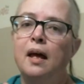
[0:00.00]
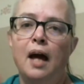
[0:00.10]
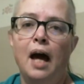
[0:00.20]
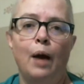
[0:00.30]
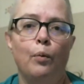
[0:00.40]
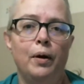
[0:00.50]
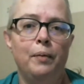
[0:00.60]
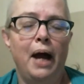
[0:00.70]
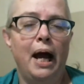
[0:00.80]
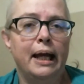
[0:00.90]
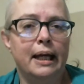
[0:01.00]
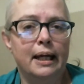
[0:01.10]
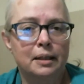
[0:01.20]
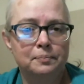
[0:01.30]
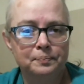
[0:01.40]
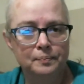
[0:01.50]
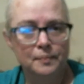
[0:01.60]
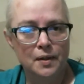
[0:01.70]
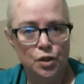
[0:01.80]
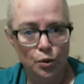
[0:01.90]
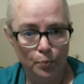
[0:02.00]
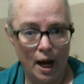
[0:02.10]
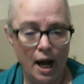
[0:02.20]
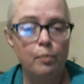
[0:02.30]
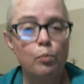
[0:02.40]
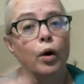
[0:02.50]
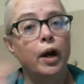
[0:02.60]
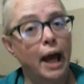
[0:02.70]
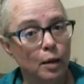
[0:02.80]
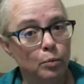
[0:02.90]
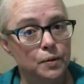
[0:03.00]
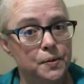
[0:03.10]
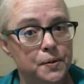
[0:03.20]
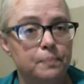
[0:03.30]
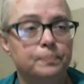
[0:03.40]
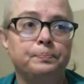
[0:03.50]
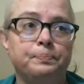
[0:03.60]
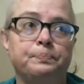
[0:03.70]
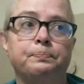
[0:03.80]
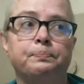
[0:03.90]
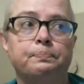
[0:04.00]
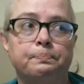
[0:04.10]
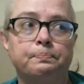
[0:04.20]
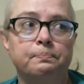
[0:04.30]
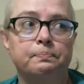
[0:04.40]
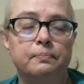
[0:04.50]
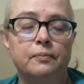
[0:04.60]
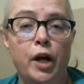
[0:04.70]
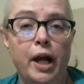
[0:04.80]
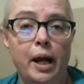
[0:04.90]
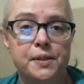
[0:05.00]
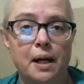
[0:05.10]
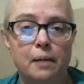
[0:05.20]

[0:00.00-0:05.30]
I went back in to buy more cables on Amazon.